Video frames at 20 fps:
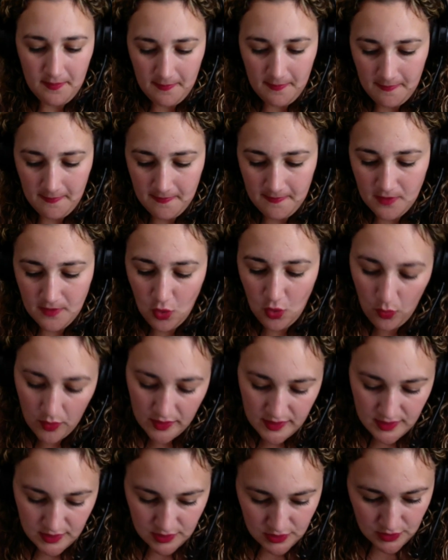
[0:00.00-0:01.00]
know what
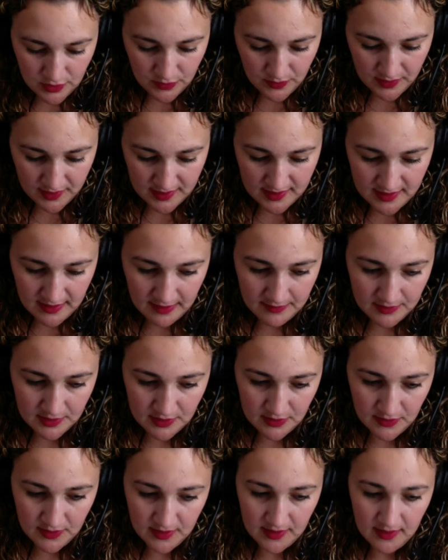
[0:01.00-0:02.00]
to do when it's time to
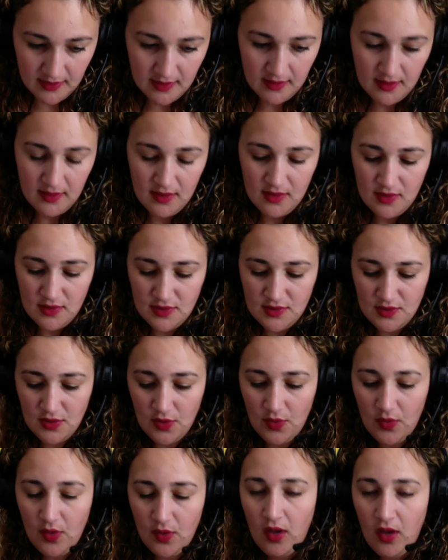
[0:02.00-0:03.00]
do it.
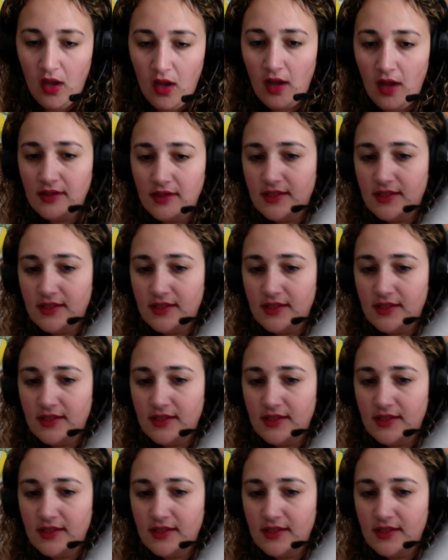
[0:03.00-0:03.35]
So on